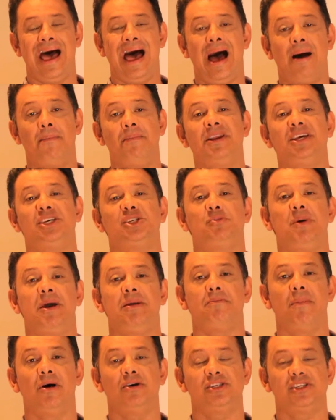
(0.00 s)
I'm going to
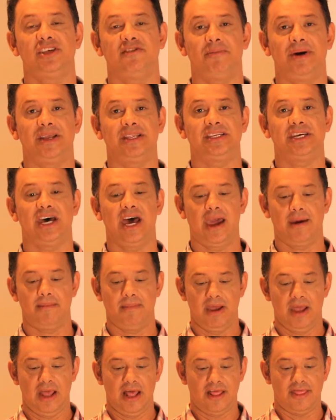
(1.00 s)
spend most of my
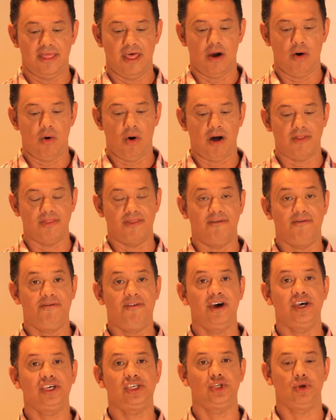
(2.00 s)
time, though, on the
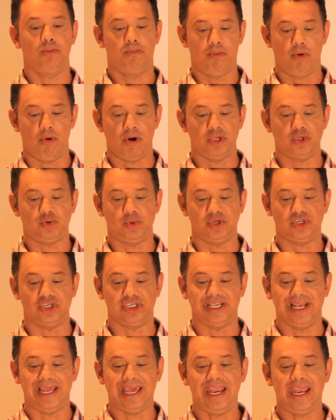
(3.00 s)
first 2 points, which
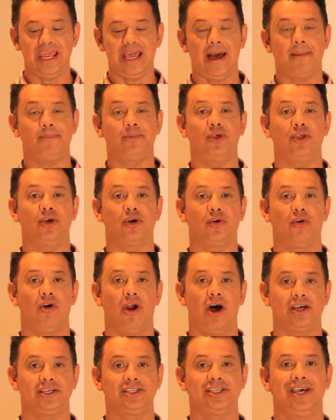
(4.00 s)
is leading up to the
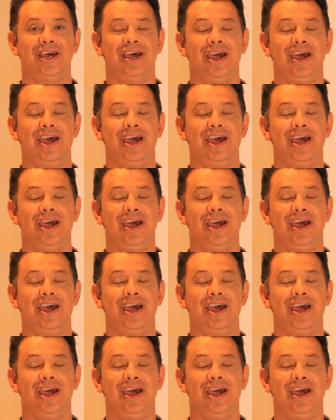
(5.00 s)
cross